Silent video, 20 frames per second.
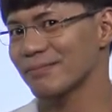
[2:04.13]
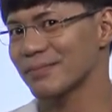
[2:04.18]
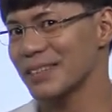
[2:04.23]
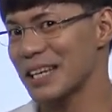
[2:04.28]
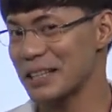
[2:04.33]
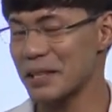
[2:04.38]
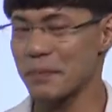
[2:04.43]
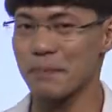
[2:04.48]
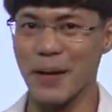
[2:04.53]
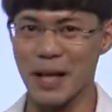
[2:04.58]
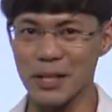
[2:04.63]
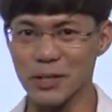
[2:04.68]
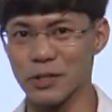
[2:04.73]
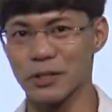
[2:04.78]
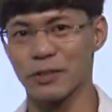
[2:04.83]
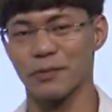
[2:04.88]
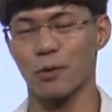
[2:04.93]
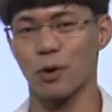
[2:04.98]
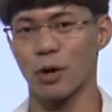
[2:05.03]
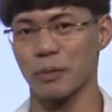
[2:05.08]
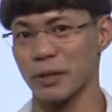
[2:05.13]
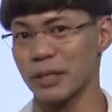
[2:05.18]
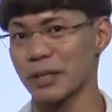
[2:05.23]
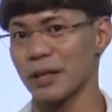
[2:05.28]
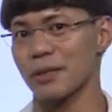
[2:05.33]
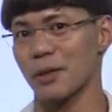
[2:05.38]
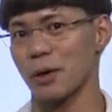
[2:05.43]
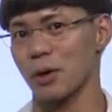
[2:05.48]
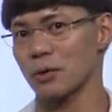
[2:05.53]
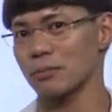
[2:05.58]
It depends on the formula
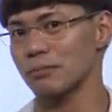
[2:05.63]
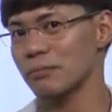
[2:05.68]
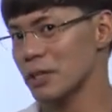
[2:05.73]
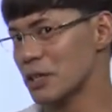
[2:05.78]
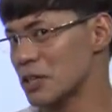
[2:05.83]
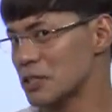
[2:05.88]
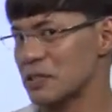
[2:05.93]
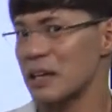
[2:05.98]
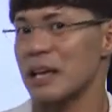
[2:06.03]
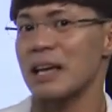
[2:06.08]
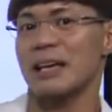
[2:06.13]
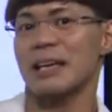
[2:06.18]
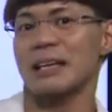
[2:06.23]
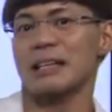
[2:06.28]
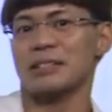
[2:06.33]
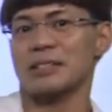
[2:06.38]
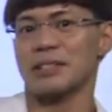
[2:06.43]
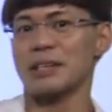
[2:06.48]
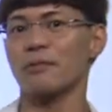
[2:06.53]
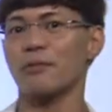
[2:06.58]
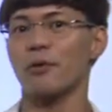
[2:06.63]
though, because some